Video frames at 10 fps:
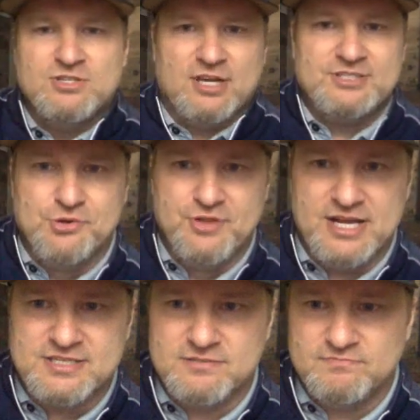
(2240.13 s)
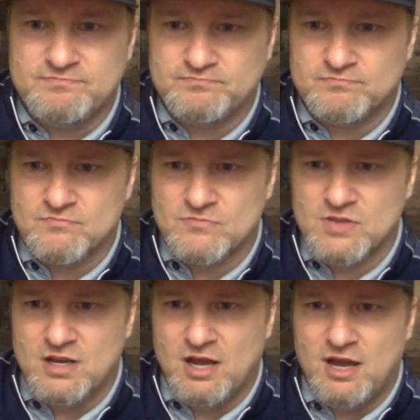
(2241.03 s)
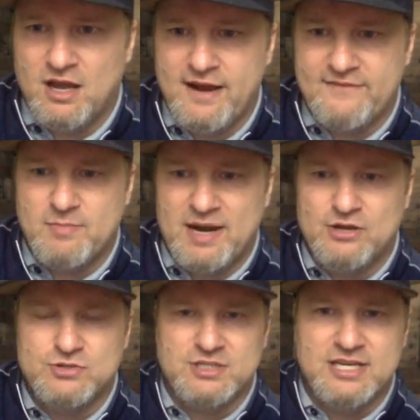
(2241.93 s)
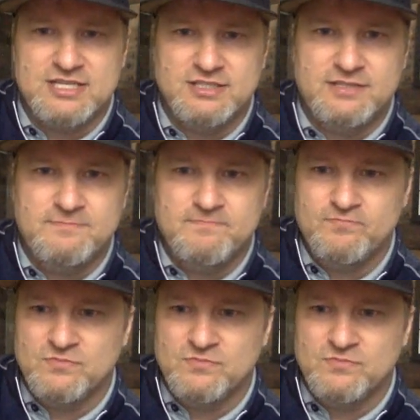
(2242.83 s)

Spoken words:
So let's do this. Everybody who's listening,